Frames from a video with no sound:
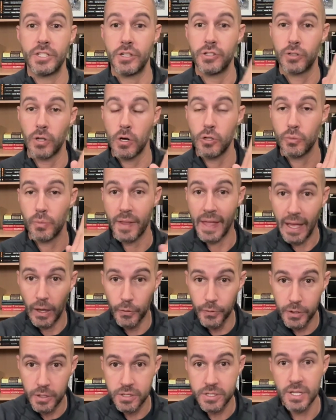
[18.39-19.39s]
He starts with
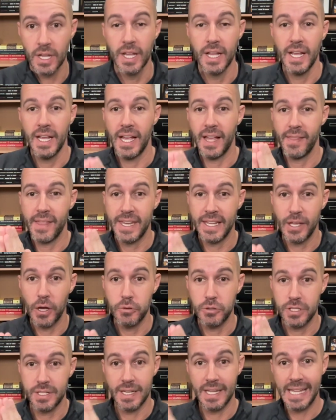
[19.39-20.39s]
elders, and then he
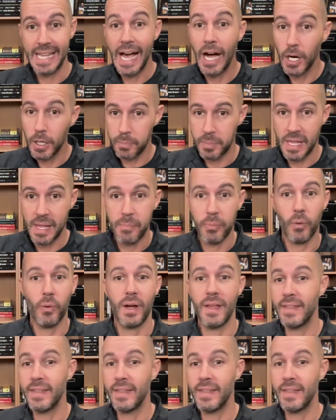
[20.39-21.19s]
goes to young people,